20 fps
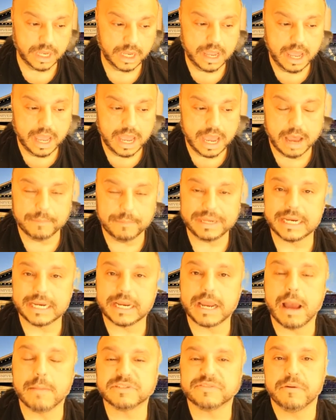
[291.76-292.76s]
And it
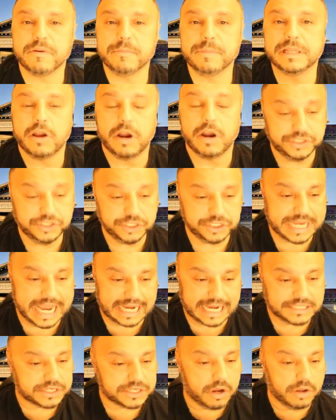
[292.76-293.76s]
comes from a larger
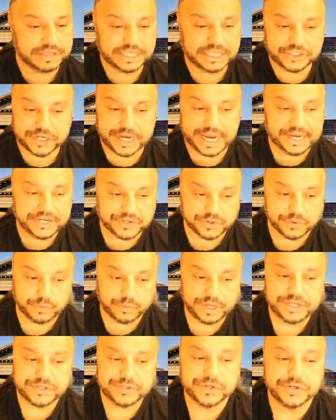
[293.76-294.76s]
text called Education
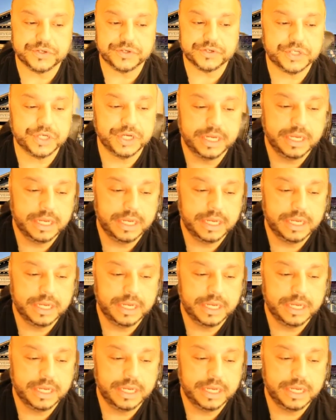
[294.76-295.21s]
Research